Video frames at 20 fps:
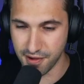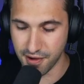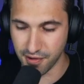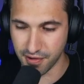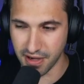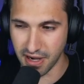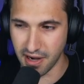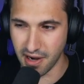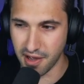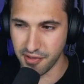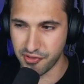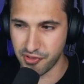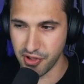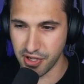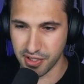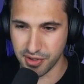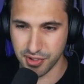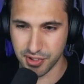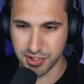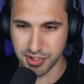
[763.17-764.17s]
Okay, I
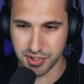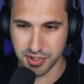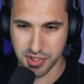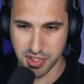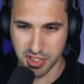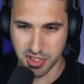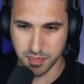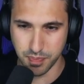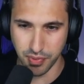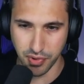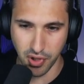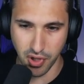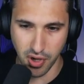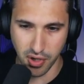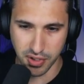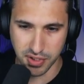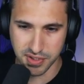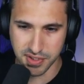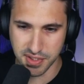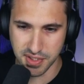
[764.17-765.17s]
think this
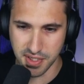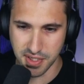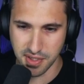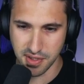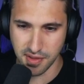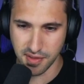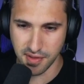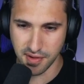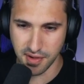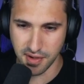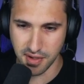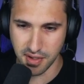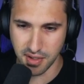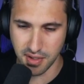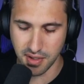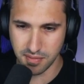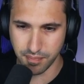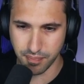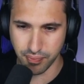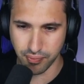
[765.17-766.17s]
belongs in the...
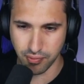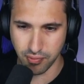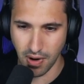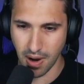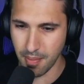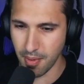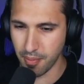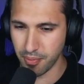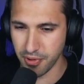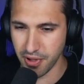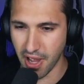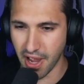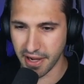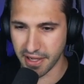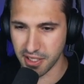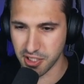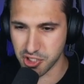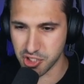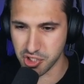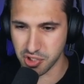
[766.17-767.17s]
Probably I
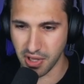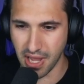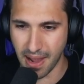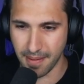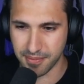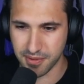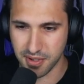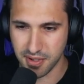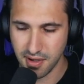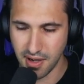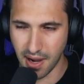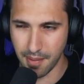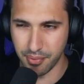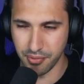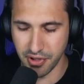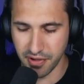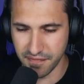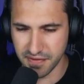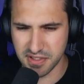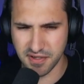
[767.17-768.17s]
get slapped. I
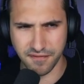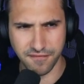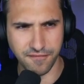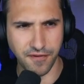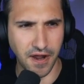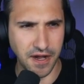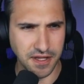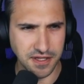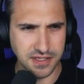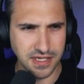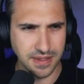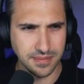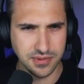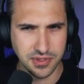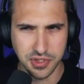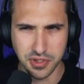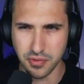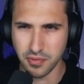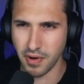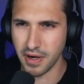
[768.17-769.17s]
believe it's a fighting type
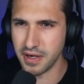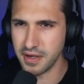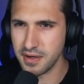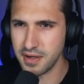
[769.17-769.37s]
too, right?